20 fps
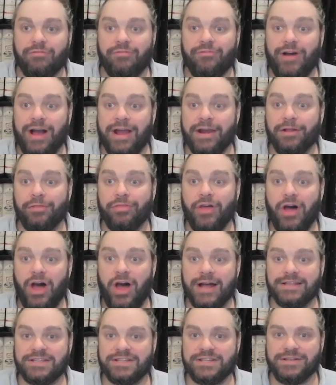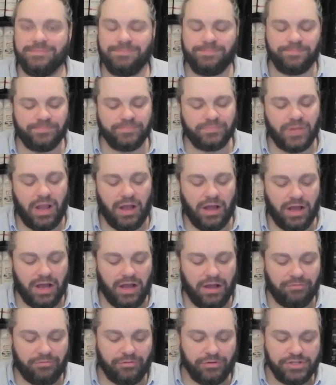Final thoughts.
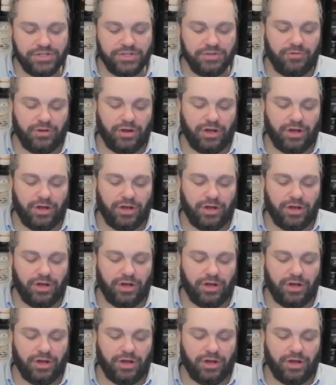First of